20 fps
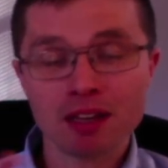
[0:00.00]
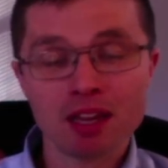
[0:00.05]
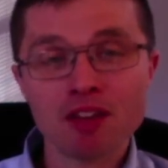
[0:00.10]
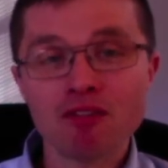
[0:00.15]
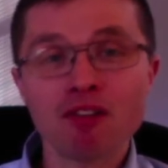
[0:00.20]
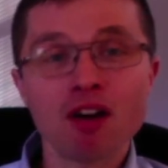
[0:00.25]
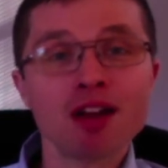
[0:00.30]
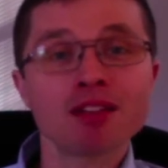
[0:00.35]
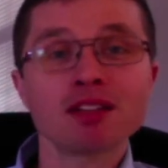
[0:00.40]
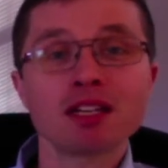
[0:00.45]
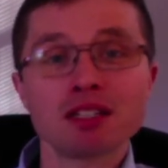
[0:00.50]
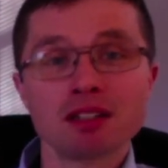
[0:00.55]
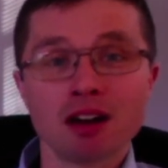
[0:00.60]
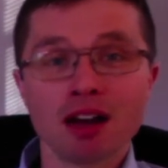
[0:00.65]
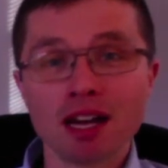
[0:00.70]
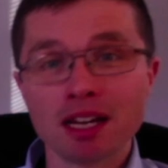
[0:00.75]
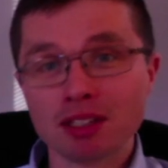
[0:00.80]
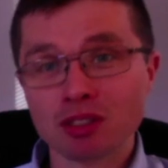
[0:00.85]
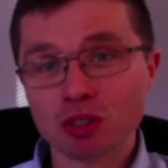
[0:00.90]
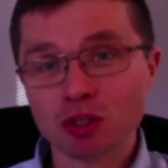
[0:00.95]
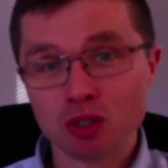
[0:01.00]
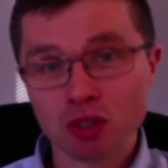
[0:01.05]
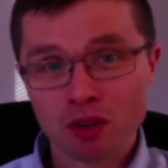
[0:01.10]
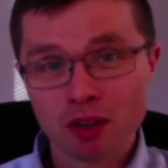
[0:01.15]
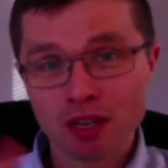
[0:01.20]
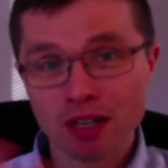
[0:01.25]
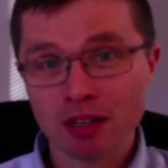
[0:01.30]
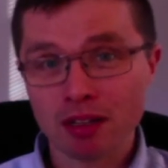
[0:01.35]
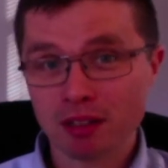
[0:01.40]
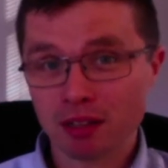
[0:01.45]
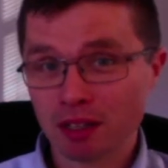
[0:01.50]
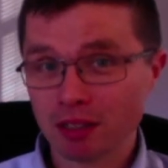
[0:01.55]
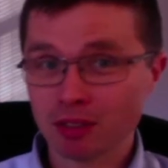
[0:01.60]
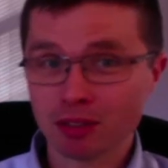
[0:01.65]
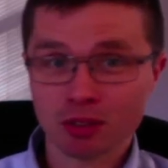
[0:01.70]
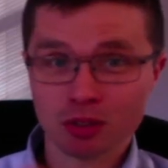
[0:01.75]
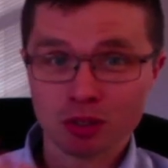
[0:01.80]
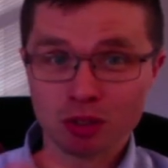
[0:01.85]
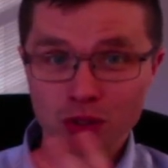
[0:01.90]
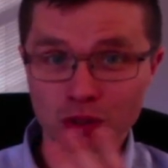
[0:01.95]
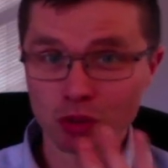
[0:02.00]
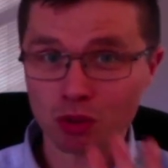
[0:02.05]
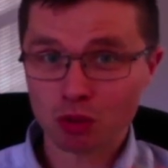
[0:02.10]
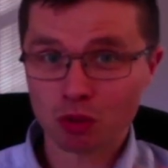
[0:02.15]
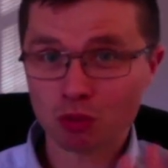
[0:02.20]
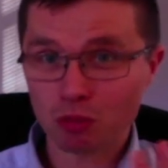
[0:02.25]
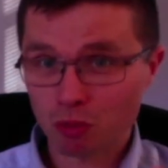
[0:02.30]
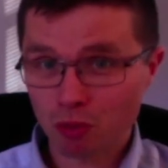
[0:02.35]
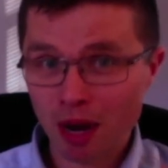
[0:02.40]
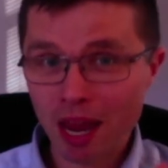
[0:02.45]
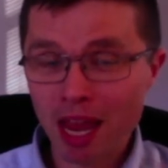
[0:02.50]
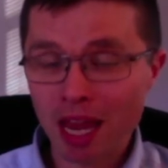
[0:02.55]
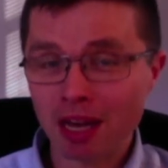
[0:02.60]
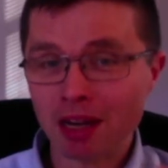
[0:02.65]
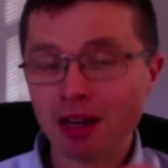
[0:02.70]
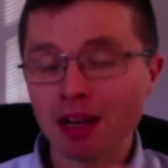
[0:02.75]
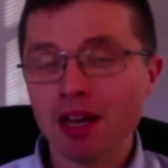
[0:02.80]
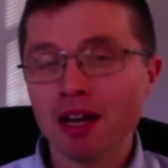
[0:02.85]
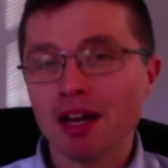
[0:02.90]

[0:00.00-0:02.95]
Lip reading: he finally dies during Augustus's reign.